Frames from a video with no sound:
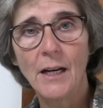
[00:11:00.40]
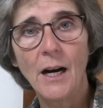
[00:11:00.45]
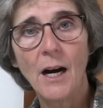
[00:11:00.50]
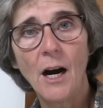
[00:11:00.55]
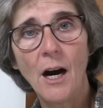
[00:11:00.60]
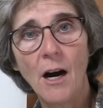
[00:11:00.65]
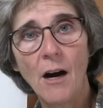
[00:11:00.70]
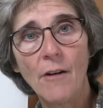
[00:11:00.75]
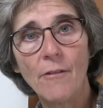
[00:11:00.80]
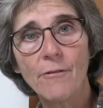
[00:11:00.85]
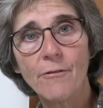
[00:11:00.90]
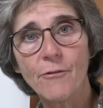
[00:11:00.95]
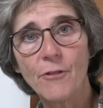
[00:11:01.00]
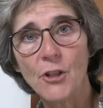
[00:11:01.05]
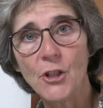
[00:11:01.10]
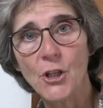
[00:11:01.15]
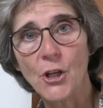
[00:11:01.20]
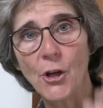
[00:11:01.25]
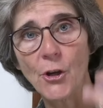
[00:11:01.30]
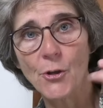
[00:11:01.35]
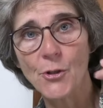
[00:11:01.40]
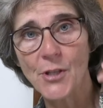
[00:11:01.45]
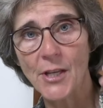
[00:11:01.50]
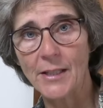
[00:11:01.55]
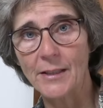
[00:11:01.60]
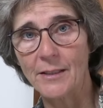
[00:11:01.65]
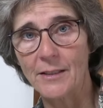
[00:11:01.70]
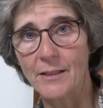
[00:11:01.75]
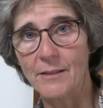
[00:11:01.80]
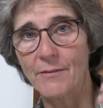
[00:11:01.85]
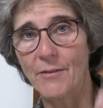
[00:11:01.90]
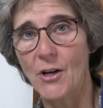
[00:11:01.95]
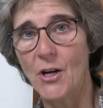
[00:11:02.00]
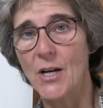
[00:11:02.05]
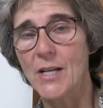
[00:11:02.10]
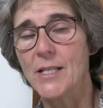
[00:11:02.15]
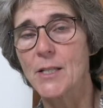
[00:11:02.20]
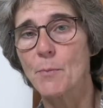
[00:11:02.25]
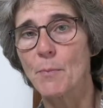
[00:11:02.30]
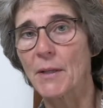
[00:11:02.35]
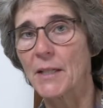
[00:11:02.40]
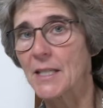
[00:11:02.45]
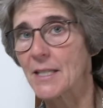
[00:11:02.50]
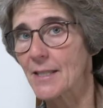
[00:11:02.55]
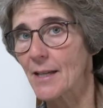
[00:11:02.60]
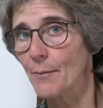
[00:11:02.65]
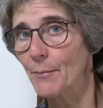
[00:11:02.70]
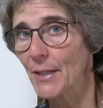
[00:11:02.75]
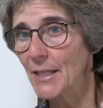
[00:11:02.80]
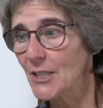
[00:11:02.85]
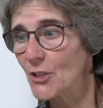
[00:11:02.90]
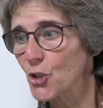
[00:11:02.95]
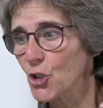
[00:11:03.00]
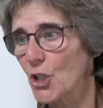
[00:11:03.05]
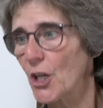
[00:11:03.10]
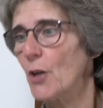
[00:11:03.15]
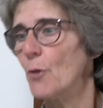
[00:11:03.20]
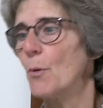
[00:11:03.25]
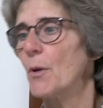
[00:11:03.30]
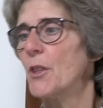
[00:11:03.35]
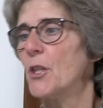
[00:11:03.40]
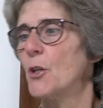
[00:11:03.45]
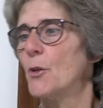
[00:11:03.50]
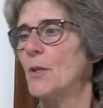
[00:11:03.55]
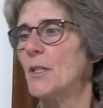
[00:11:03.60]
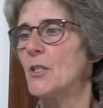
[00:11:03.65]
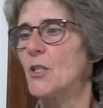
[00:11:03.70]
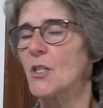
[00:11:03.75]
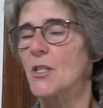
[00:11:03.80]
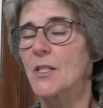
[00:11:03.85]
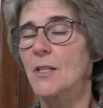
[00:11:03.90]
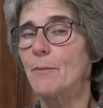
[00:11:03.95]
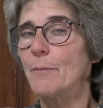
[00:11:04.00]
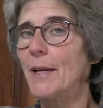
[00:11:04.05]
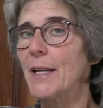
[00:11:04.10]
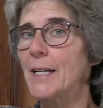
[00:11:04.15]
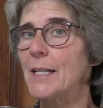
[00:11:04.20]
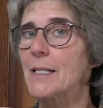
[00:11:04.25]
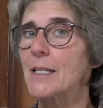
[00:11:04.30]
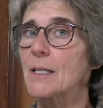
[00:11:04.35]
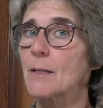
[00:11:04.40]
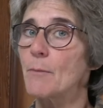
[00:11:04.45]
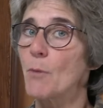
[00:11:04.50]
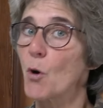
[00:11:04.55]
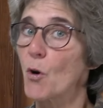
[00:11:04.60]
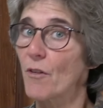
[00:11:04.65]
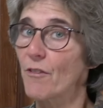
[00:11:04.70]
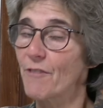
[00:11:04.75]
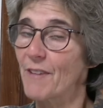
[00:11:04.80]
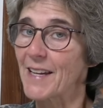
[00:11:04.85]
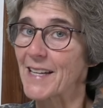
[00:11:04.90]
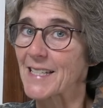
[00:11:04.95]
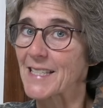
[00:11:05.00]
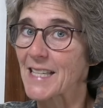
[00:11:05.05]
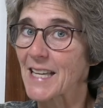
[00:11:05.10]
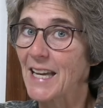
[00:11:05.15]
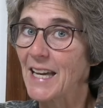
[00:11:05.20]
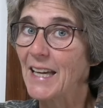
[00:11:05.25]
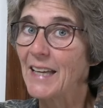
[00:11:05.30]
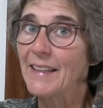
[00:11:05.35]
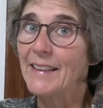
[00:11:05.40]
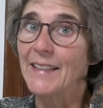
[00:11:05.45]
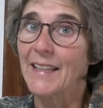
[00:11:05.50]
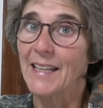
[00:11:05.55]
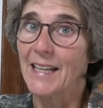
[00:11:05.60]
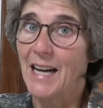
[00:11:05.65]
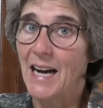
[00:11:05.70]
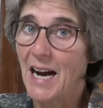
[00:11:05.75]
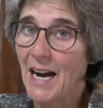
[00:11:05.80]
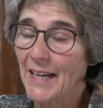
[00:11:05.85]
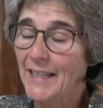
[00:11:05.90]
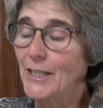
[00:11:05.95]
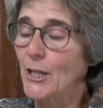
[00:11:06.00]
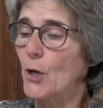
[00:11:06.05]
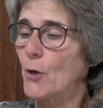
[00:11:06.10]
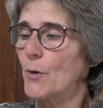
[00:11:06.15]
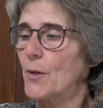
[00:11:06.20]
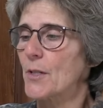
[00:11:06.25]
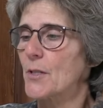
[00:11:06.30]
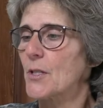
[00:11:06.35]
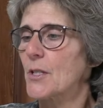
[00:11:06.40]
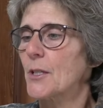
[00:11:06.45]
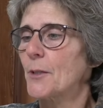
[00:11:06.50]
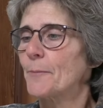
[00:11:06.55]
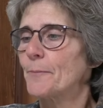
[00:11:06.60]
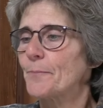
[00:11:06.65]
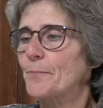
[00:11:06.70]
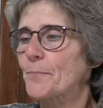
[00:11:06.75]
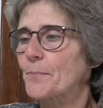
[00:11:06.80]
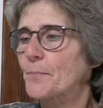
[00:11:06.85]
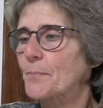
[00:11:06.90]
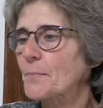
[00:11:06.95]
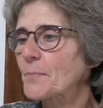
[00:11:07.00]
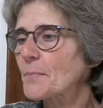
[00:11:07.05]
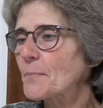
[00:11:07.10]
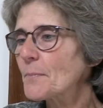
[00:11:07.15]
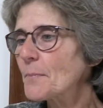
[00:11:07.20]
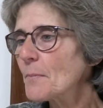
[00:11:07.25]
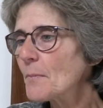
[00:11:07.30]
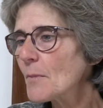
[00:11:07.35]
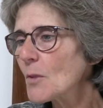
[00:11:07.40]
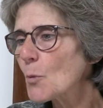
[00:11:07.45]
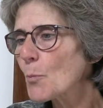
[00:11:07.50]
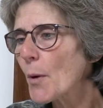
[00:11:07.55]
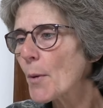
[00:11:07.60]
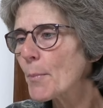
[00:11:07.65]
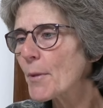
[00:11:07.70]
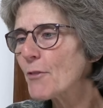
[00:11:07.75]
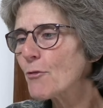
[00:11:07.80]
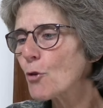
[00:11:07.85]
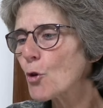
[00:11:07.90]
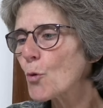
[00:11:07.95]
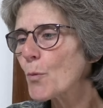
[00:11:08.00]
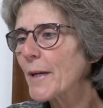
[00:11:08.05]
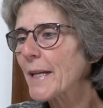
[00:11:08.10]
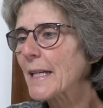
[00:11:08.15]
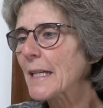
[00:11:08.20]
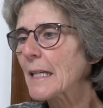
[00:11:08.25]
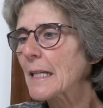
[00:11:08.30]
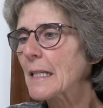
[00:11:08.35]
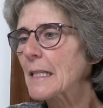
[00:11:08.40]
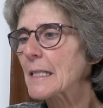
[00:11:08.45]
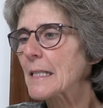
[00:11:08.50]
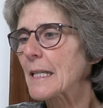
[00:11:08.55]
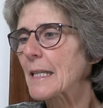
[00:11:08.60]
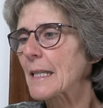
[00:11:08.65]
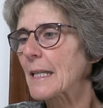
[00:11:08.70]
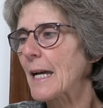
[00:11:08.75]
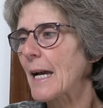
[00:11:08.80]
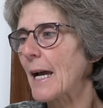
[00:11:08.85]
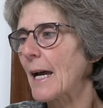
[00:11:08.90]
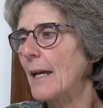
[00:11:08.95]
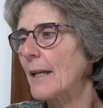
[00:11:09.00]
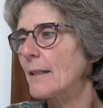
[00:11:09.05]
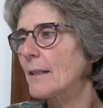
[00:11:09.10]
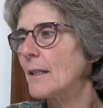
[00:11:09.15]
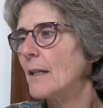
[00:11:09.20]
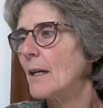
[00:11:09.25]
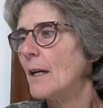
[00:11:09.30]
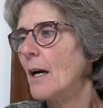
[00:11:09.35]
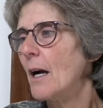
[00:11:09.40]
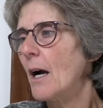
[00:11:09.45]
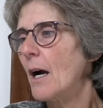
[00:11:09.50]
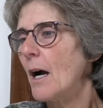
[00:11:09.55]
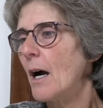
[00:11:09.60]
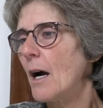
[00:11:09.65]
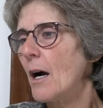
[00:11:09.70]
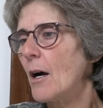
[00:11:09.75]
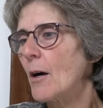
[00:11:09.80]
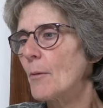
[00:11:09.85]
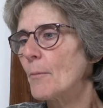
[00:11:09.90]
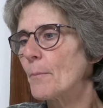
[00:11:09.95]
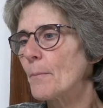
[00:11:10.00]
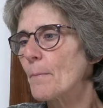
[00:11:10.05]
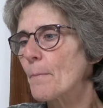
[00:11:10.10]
of using the device? Because I'm going to share with you in just a minute some more effects that I noticed. But before we get into that, I